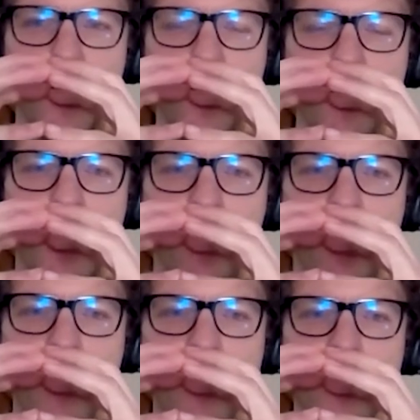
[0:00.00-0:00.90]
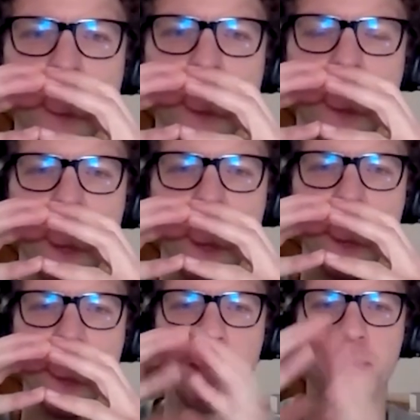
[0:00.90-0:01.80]
two main parts,
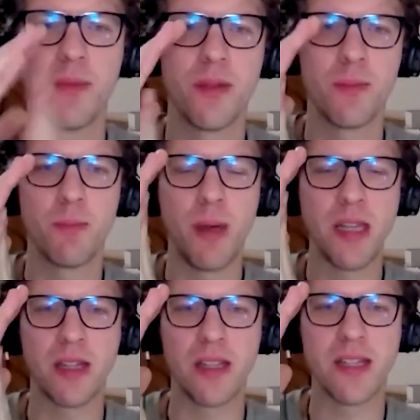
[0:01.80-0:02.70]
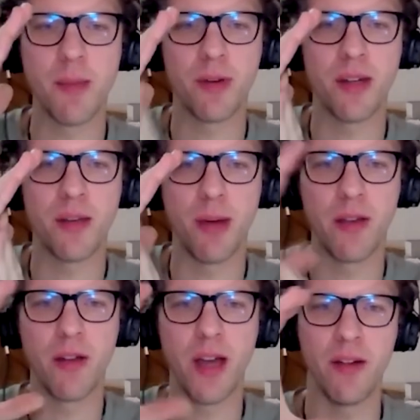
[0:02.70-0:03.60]
basically separated by
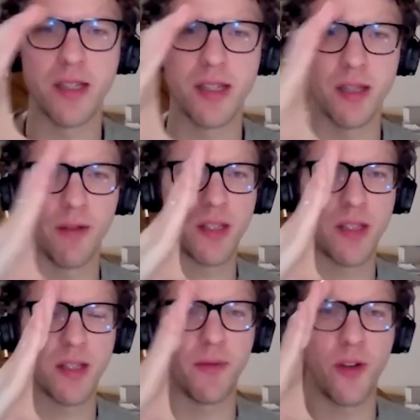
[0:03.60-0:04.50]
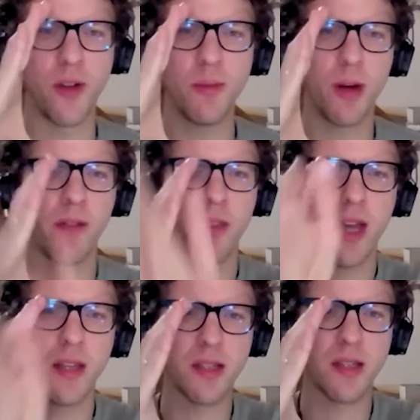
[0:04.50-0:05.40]
your iris. So if this is the front part of the
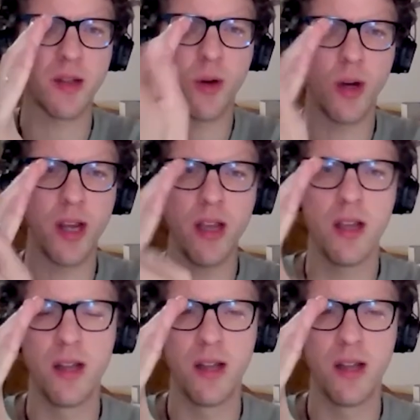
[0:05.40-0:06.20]
eye, this is your cornea.